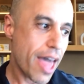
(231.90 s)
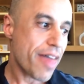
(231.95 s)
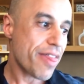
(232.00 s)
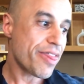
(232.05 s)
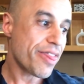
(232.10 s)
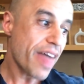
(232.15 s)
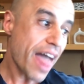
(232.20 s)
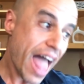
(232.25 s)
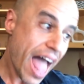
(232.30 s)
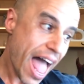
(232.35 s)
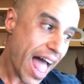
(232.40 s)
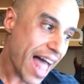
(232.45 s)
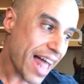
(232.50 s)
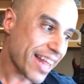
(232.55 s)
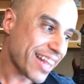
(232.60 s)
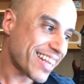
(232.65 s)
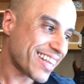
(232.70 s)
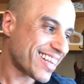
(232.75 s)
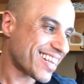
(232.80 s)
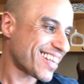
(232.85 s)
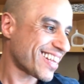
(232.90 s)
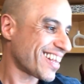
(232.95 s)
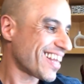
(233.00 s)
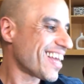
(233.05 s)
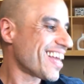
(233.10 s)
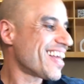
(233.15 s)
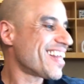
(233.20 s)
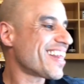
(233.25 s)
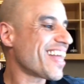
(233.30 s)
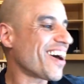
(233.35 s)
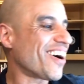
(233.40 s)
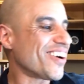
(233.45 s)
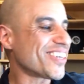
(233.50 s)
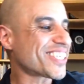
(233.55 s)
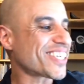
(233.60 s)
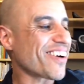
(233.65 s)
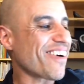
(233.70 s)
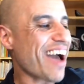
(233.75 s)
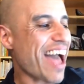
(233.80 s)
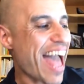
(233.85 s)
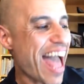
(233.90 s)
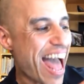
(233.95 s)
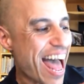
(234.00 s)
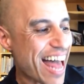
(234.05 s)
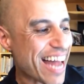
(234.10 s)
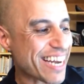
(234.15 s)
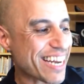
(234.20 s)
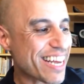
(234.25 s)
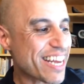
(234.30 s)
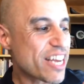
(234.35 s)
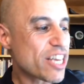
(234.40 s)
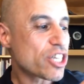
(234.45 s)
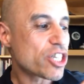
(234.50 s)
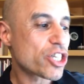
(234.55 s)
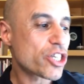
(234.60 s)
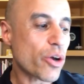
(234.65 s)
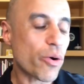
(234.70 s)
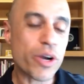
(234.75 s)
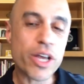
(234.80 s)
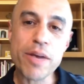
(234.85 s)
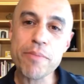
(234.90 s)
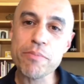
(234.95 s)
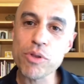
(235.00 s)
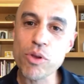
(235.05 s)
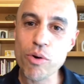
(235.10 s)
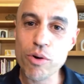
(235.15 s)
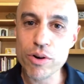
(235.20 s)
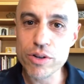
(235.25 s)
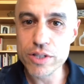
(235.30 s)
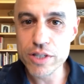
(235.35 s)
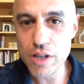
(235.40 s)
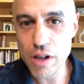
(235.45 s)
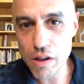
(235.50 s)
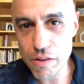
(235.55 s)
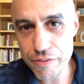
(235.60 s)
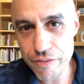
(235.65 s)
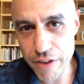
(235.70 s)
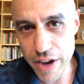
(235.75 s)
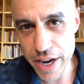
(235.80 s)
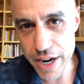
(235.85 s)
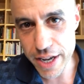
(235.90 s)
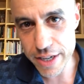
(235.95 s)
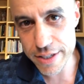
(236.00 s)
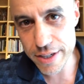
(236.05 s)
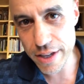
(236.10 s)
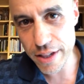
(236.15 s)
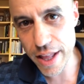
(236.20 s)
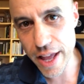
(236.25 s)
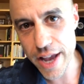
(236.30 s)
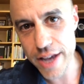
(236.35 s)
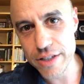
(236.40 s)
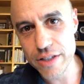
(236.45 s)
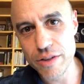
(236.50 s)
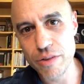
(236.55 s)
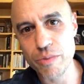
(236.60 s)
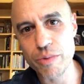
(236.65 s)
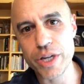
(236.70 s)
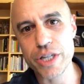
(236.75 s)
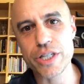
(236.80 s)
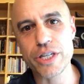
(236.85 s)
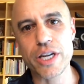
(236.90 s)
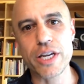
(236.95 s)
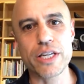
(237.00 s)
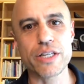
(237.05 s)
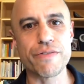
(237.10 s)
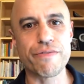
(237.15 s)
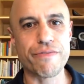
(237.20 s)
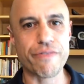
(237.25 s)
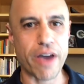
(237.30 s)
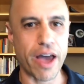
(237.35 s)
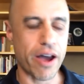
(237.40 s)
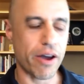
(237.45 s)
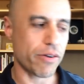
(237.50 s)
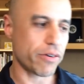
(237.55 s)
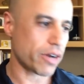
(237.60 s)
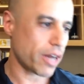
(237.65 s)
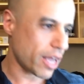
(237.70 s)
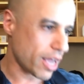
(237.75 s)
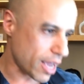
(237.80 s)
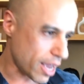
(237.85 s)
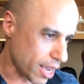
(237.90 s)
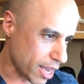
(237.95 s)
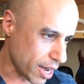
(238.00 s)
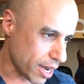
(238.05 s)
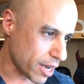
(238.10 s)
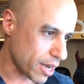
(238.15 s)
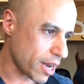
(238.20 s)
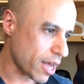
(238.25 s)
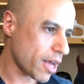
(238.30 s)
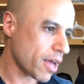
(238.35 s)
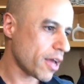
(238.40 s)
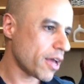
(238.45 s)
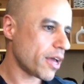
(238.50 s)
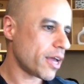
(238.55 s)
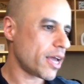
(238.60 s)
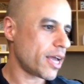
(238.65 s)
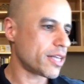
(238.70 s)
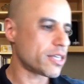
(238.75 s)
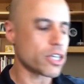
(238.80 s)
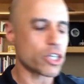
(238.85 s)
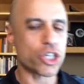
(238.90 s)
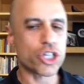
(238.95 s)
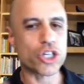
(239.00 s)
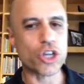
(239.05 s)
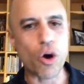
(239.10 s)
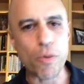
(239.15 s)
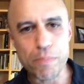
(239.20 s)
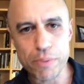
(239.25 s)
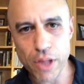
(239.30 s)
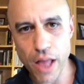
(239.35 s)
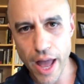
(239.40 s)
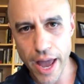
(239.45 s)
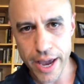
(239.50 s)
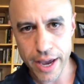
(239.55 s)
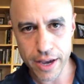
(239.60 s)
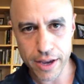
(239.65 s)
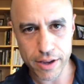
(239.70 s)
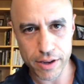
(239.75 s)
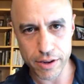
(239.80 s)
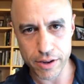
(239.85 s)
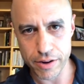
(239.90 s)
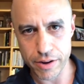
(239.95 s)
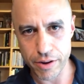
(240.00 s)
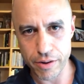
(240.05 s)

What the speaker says: Then they also had sodium lauryl sulfate, SLS, which is found in, it's a soap-like, you